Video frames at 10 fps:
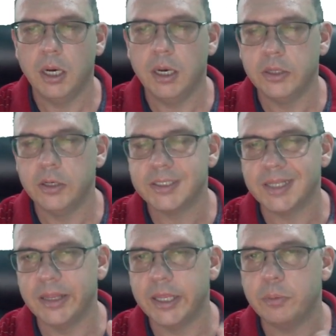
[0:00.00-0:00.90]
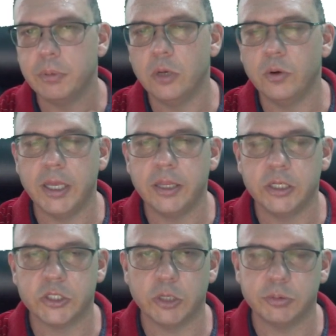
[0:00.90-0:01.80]
there is a link below in the
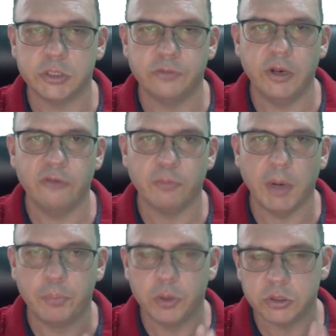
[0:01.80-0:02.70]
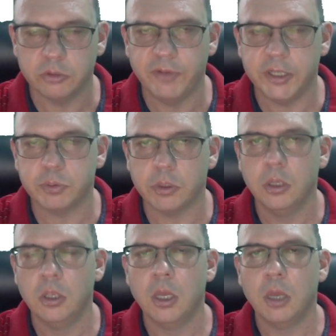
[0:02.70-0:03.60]
description of the video for my personal Facebook.
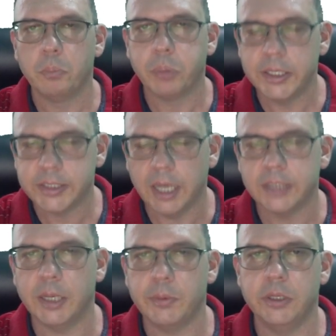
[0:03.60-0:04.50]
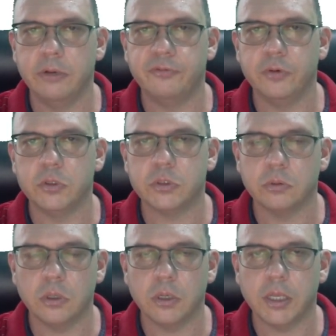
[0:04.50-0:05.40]
Please contact me there first.
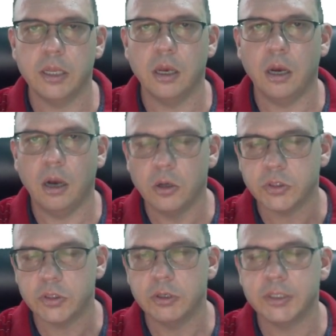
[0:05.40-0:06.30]
Okay. Also, there is a